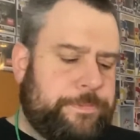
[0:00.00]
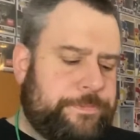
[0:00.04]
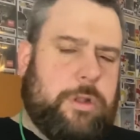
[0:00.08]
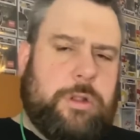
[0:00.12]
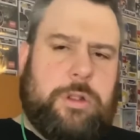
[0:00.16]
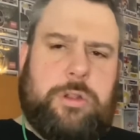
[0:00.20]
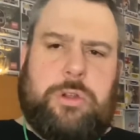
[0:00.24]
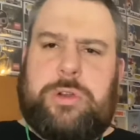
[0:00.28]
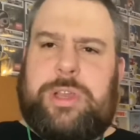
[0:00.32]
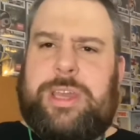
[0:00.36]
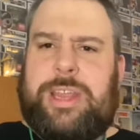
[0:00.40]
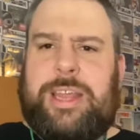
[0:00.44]

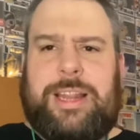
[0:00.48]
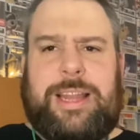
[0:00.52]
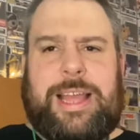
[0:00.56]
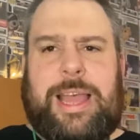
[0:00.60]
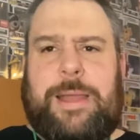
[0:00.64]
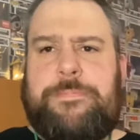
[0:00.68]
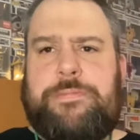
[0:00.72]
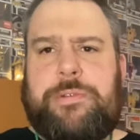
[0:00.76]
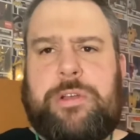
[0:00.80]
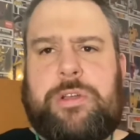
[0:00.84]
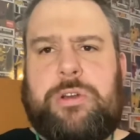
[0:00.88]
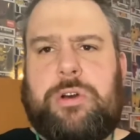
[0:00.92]
Lucky the
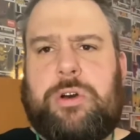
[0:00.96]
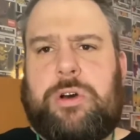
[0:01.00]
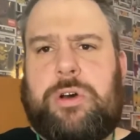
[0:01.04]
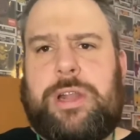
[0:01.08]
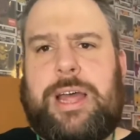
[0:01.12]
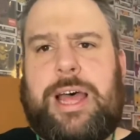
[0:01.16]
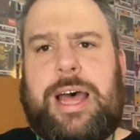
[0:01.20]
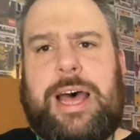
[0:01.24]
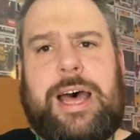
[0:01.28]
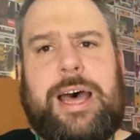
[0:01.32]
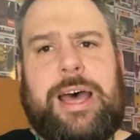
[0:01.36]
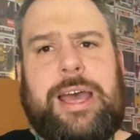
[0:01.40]
Leprechaun,
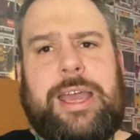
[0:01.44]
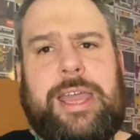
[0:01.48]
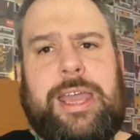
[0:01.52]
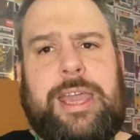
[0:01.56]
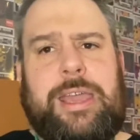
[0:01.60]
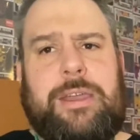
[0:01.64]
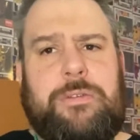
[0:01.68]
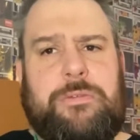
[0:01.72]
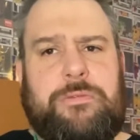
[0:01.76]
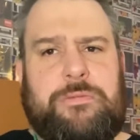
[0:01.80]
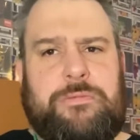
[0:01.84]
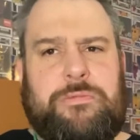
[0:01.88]
I
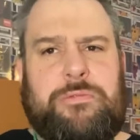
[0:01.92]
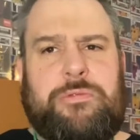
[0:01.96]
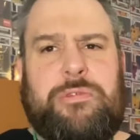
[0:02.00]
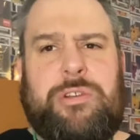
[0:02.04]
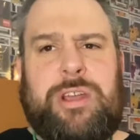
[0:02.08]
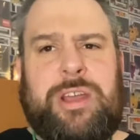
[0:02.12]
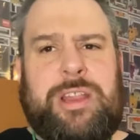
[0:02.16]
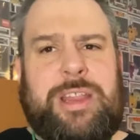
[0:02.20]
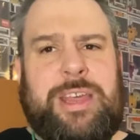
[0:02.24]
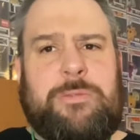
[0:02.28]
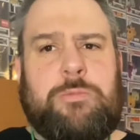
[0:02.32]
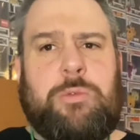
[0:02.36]

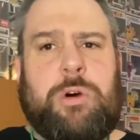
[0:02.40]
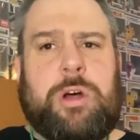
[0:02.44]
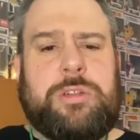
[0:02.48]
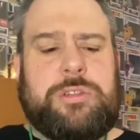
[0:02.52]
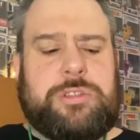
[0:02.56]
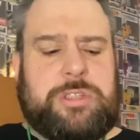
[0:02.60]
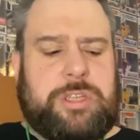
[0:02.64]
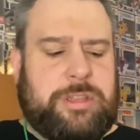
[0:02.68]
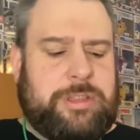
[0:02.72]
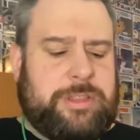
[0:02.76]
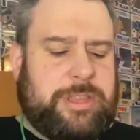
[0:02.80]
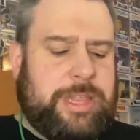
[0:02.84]
really
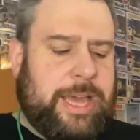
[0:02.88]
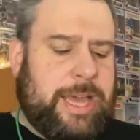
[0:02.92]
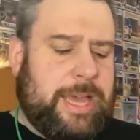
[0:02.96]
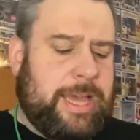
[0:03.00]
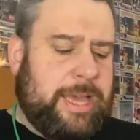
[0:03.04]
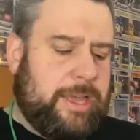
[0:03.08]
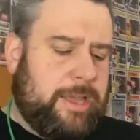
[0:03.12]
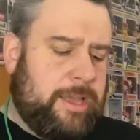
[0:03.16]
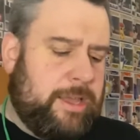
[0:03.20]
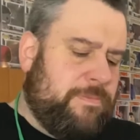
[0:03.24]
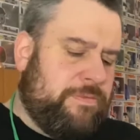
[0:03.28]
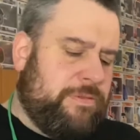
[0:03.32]
wanted
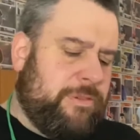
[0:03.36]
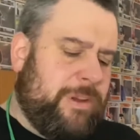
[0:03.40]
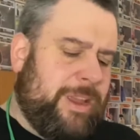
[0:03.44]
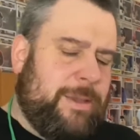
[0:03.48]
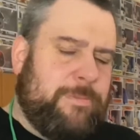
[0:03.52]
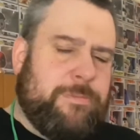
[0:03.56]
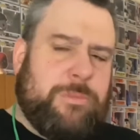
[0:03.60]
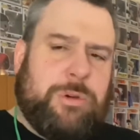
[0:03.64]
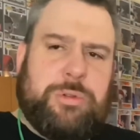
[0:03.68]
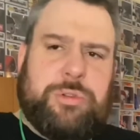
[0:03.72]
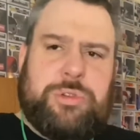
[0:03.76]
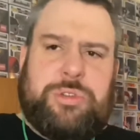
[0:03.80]
that pretty
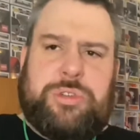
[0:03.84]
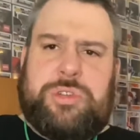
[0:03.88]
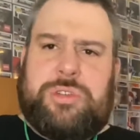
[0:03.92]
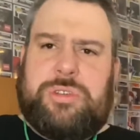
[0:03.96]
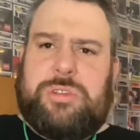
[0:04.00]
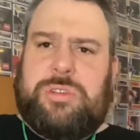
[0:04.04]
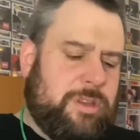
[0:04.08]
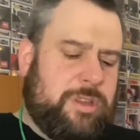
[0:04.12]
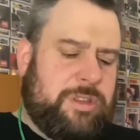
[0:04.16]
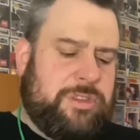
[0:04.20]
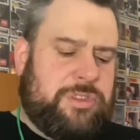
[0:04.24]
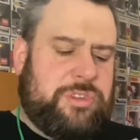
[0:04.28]
much
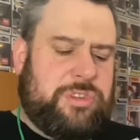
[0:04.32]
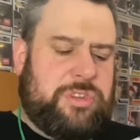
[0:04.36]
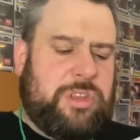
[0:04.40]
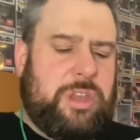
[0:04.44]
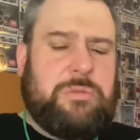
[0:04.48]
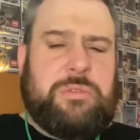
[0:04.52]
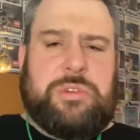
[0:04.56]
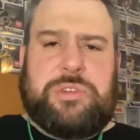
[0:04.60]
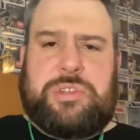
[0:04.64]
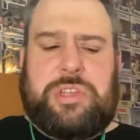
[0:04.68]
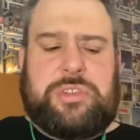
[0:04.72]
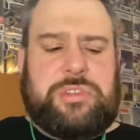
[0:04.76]
as
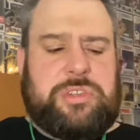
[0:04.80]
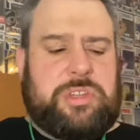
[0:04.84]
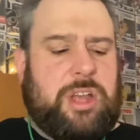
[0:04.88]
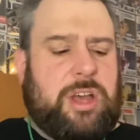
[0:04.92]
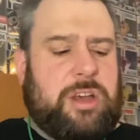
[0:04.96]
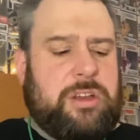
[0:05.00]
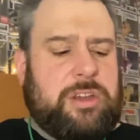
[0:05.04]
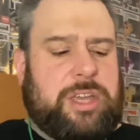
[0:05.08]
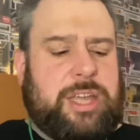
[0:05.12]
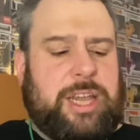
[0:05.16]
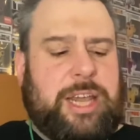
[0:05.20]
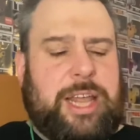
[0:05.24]
soon as I
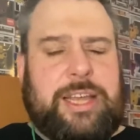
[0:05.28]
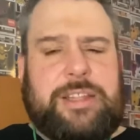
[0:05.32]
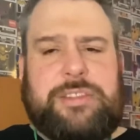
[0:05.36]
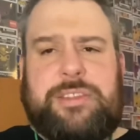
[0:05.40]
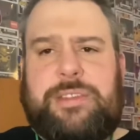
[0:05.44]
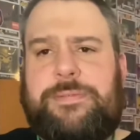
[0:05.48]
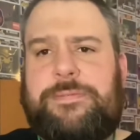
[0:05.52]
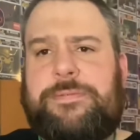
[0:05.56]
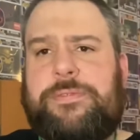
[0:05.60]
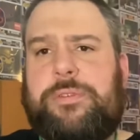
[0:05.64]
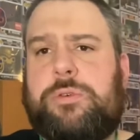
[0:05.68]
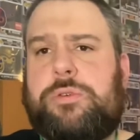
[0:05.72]
started
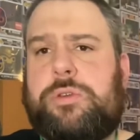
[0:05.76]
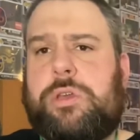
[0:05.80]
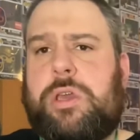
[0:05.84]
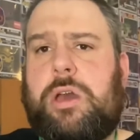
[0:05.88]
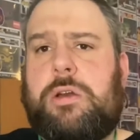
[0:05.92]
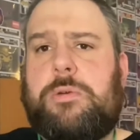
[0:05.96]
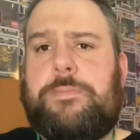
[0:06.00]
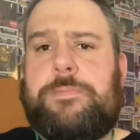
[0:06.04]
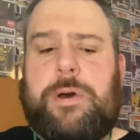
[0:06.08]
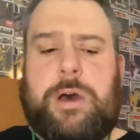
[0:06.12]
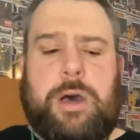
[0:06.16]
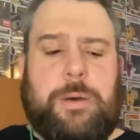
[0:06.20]
collecting
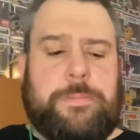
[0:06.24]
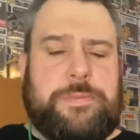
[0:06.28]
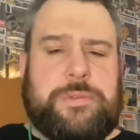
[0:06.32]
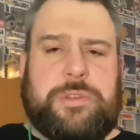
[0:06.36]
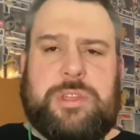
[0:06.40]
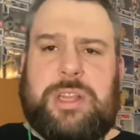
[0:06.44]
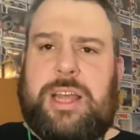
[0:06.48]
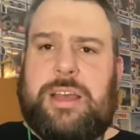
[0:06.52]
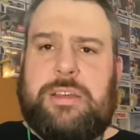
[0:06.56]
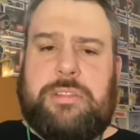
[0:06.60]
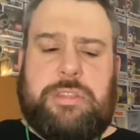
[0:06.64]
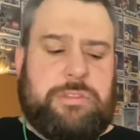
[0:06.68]
Funko Pops,
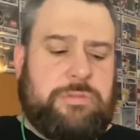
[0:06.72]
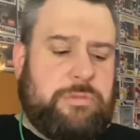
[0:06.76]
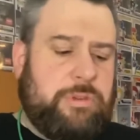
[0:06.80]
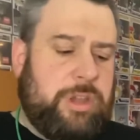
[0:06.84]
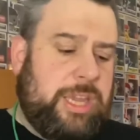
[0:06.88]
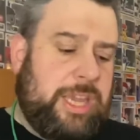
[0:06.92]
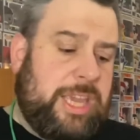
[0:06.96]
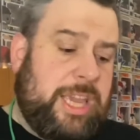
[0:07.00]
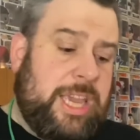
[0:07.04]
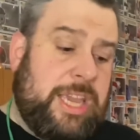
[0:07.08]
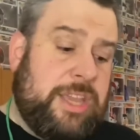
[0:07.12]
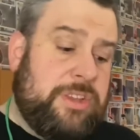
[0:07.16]
like 3
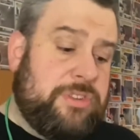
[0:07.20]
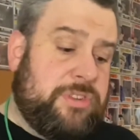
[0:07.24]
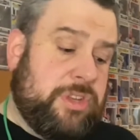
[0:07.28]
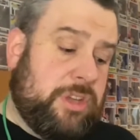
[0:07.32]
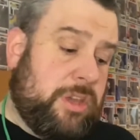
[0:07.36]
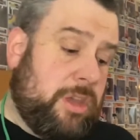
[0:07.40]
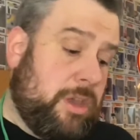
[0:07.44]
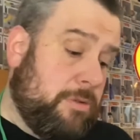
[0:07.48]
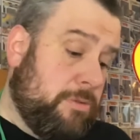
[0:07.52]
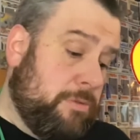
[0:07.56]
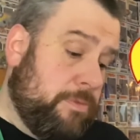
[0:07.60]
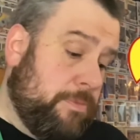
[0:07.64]
years
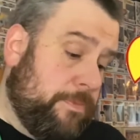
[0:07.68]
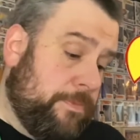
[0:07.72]
ago.